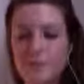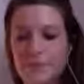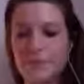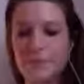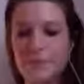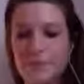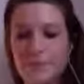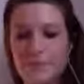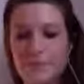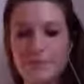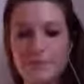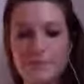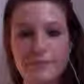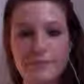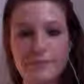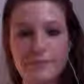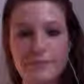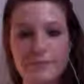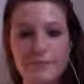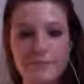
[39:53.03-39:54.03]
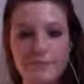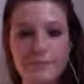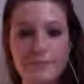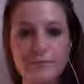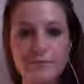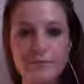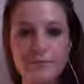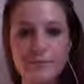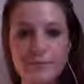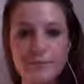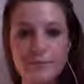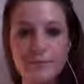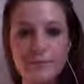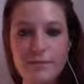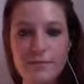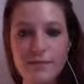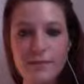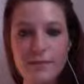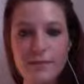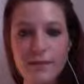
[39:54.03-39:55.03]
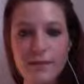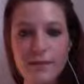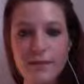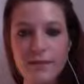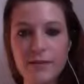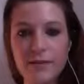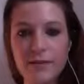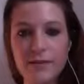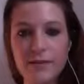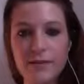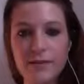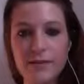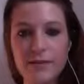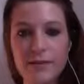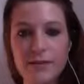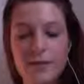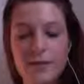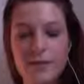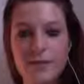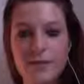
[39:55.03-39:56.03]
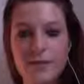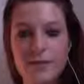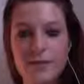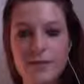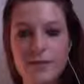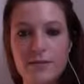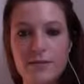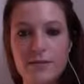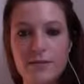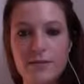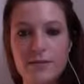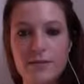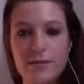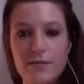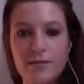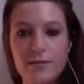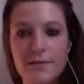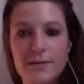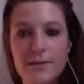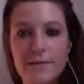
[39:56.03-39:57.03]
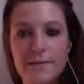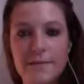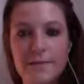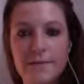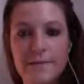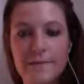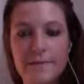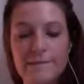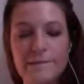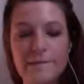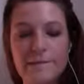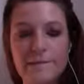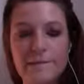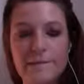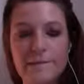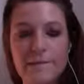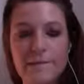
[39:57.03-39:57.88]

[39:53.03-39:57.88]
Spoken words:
No one is speaking in this clip.